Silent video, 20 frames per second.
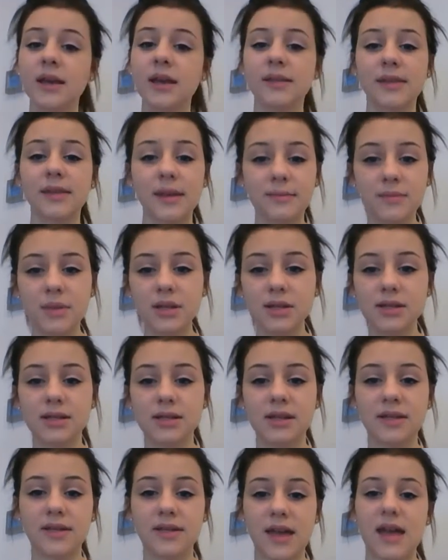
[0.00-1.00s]
They
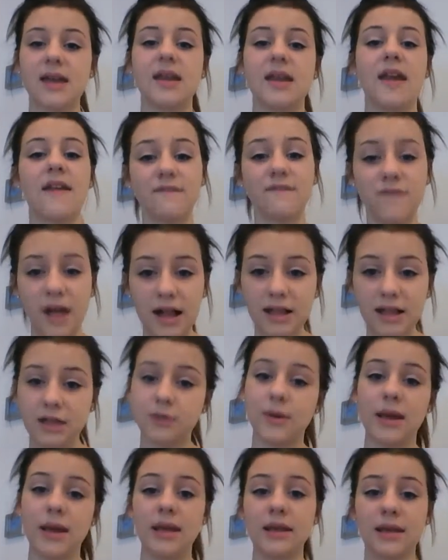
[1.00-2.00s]
must then
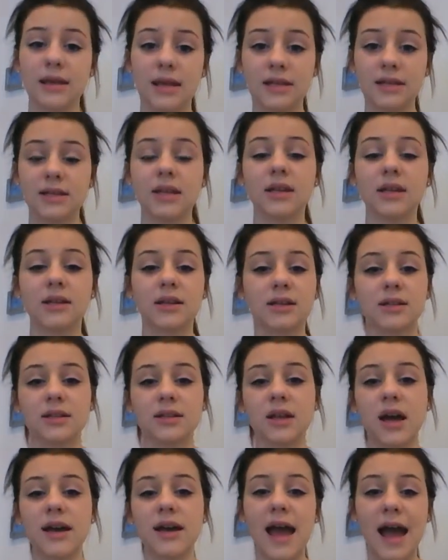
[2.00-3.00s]
evaluate these to
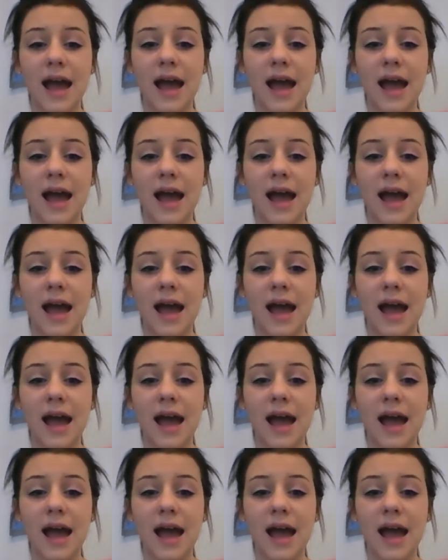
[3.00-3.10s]
decide